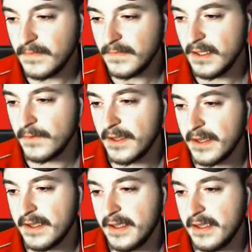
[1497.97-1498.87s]
There we got
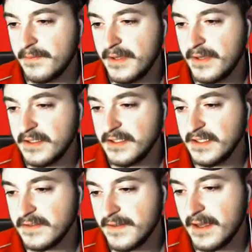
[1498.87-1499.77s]
a Pidgey,
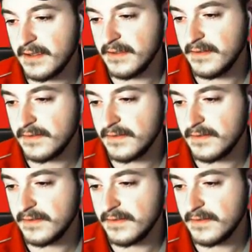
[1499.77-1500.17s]
so that is